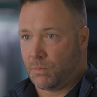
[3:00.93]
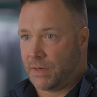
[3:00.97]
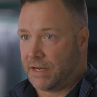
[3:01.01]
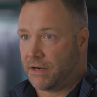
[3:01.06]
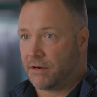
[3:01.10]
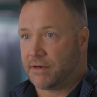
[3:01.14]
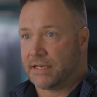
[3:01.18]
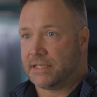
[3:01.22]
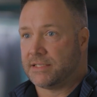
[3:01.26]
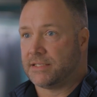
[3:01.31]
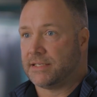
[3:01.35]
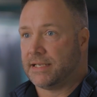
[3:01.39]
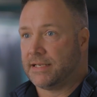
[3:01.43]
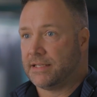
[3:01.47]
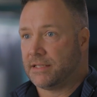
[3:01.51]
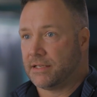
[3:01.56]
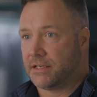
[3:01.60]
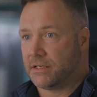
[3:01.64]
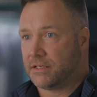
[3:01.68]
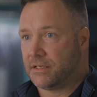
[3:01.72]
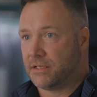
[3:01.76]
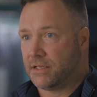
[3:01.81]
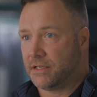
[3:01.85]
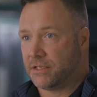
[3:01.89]
We already see
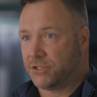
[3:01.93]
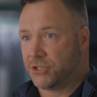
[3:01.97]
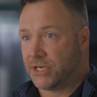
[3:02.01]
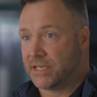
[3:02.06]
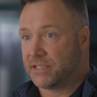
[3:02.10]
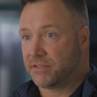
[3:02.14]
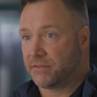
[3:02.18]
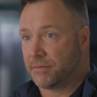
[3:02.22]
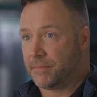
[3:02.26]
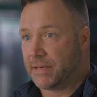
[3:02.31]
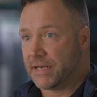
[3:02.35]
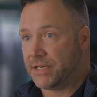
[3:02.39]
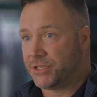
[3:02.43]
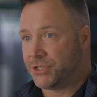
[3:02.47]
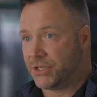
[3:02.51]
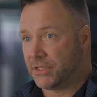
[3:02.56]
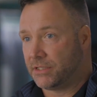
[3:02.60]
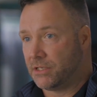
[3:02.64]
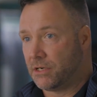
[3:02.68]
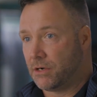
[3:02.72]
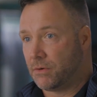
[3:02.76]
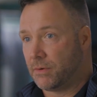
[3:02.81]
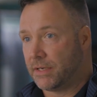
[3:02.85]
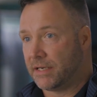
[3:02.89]
the
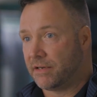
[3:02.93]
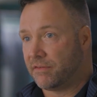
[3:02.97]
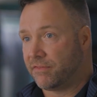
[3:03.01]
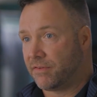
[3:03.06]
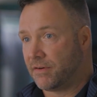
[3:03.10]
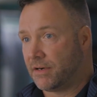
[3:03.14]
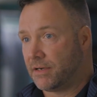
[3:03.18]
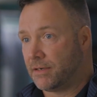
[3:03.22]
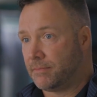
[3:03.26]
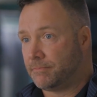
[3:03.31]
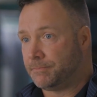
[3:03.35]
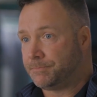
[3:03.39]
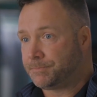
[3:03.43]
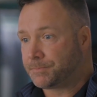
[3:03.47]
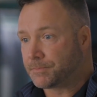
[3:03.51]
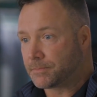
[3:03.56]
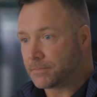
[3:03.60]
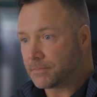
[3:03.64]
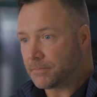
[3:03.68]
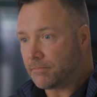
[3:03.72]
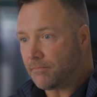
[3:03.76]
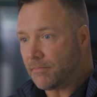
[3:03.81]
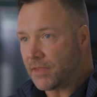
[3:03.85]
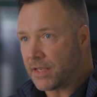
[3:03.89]
transformation going from,
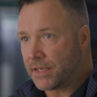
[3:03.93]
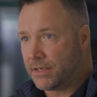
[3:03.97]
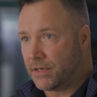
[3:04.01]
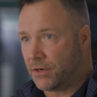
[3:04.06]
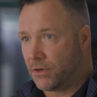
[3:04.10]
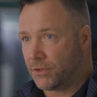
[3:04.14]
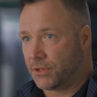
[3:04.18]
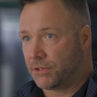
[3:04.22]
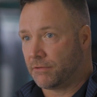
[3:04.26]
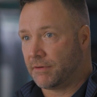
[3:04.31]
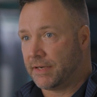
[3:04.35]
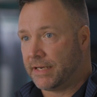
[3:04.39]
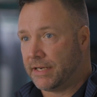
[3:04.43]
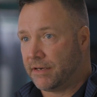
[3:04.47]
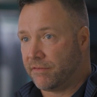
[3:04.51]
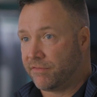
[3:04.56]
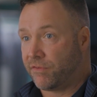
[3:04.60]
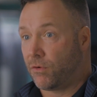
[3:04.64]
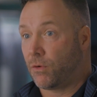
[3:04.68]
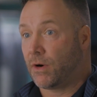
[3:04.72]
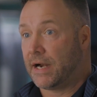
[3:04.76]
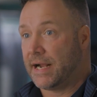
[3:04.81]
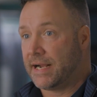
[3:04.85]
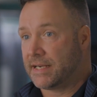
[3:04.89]
you know, 3- and
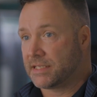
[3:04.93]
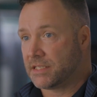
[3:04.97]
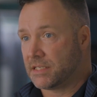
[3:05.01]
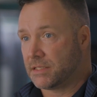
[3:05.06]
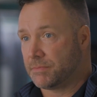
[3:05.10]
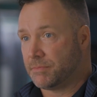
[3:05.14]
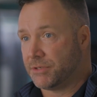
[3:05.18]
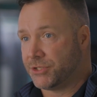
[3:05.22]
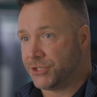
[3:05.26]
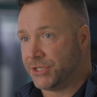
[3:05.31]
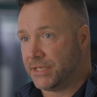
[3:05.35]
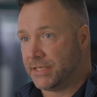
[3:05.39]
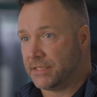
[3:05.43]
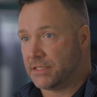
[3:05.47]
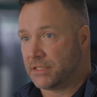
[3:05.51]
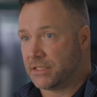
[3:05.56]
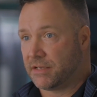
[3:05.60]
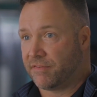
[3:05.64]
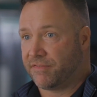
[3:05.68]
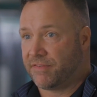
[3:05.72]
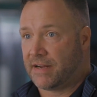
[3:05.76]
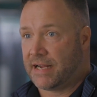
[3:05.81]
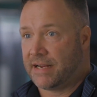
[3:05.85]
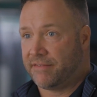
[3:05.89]
4-axis machines
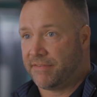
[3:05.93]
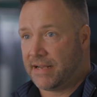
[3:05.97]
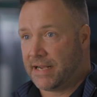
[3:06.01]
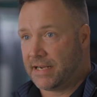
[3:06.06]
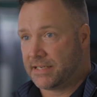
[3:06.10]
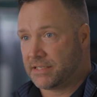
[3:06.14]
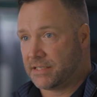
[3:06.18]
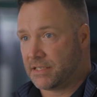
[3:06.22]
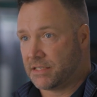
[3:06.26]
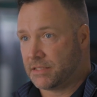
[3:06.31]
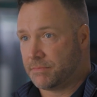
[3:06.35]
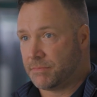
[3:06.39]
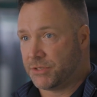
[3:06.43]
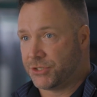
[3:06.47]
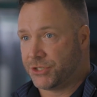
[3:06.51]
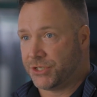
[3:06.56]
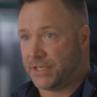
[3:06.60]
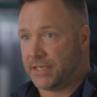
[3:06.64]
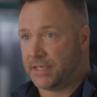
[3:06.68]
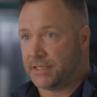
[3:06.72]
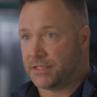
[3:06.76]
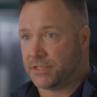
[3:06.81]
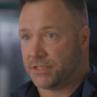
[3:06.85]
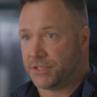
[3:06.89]
to 5-axis
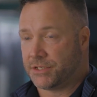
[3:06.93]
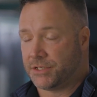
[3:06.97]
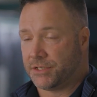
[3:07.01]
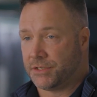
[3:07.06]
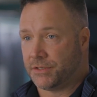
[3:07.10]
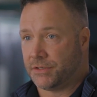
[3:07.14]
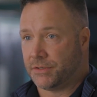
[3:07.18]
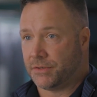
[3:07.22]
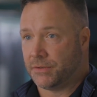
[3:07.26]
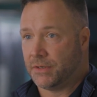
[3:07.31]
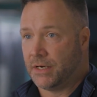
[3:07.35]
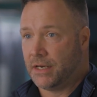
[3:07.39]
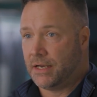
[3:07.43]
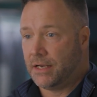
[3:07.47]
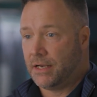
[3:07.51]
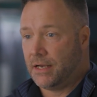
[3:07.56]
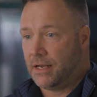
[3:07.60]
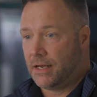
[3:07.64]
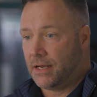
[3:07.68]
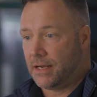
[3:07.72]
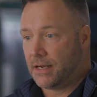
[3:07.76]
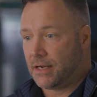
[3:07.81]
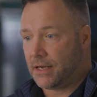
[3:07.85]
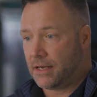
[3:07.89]
machines to
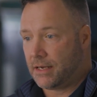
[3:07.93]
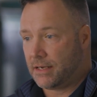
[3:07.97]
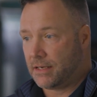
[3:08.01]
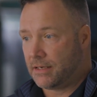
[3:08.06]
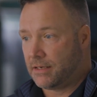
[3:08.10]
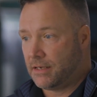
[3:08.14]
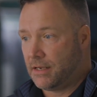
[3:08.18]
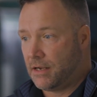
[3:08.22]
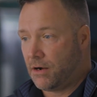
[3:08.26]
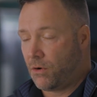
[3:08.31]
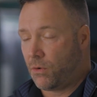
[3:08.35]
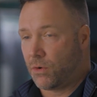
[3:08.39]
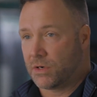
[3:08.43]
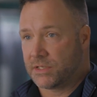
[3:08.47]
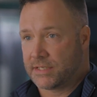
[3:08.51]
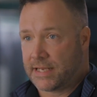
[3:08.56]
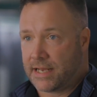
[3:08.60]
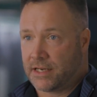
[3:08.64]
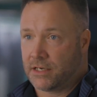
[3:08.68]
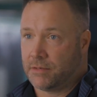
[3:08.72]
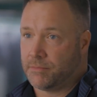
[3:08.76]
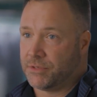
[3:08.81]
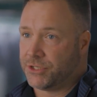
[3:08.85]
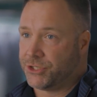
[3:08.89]

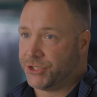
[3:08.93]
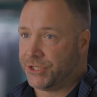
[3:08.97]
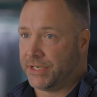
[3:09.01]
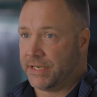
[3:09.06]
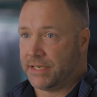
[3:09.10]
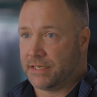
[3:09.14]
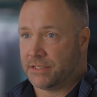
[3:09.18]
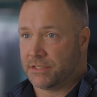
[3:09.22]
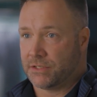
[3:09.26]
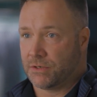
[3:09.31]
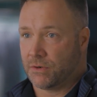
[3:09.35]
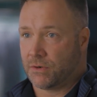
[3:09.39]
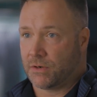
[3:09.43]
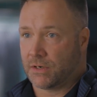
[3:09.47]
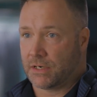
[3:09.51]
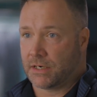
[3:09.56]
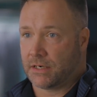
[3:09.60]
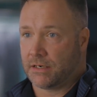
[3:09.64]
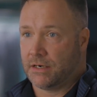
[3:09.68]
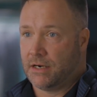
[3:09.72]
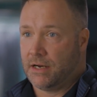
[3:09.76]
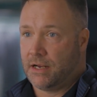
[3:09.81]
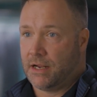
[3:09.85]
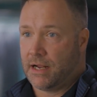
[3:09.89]
horizontal machines
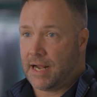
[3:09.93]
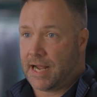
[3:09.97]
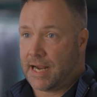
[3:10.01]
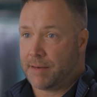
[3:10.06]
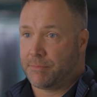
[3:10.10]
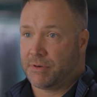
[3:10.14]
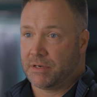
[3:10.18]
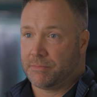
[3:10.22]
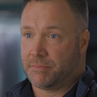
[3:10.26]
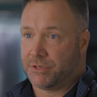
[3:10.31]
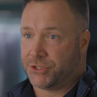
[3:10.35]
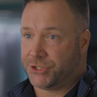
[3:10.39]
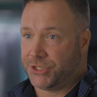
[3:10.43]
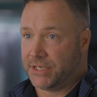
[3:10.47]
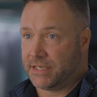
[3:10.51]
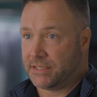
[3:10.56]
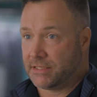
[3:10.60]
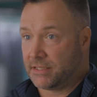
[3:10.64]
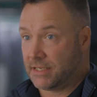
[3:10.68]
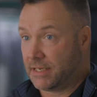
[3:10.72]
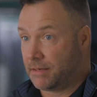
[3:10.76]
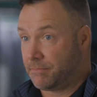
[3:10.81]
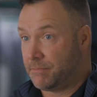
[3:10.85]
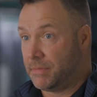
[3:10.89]
or hybrid
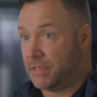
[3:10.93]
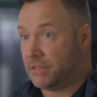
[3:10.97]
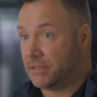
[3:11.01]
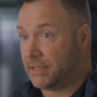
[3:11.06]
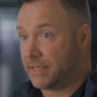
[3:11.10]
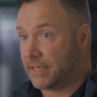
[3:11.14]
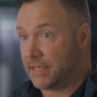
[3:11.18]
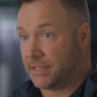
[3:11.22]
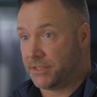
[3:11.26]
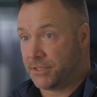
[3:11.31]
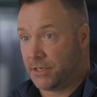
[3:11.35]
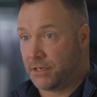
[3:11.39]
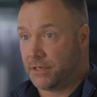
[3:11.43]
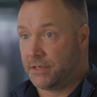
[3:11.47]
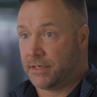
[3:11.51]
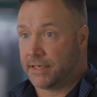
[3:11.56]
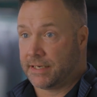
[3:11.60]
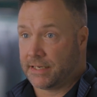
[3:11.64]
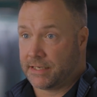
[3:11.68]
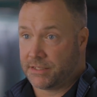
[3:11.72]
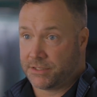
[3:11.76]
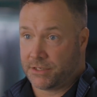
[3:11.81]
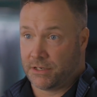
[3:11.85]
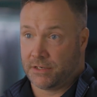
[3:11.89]
machines like milling and
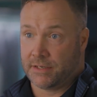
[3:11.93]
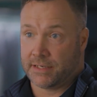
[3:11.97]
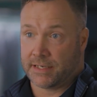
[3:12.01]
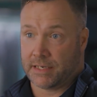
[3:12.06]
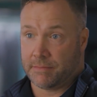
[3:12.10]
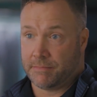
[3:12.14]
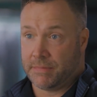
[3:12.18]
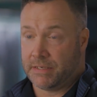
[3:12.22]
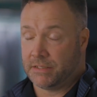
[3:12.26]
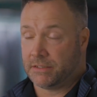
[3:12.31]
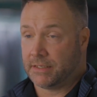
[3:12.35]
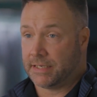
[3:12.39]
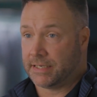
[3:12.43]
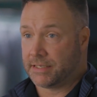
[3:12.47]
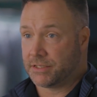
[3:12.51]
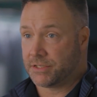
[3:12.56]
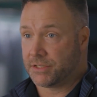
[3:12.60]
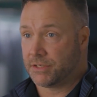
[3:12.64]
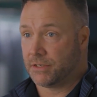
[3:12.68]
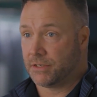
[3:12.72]
turning and turning and milling.